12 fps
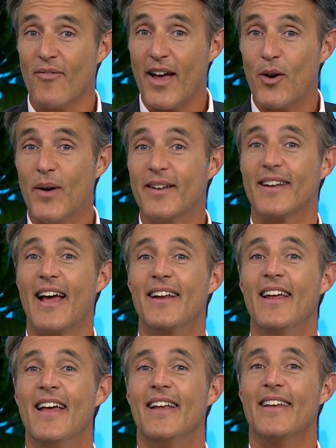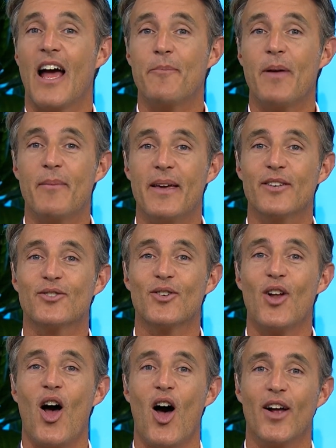of I Quit tonight, nine p m
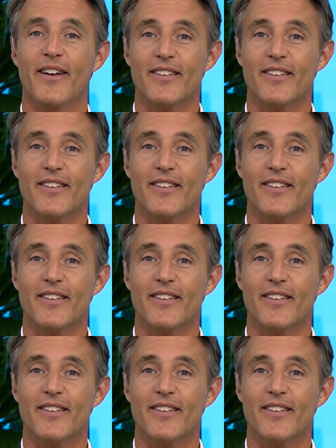Eastern on